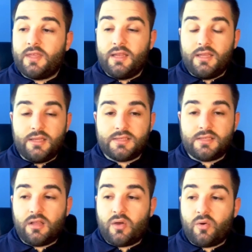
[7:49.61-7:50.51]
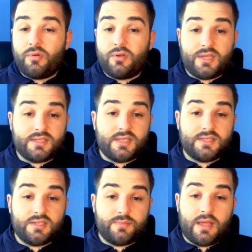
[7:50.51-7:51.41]
Chiellini's still out, Bernardeschi
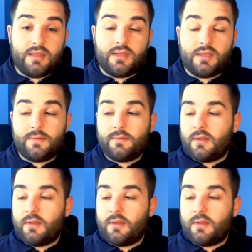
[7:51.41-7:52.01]
suspended,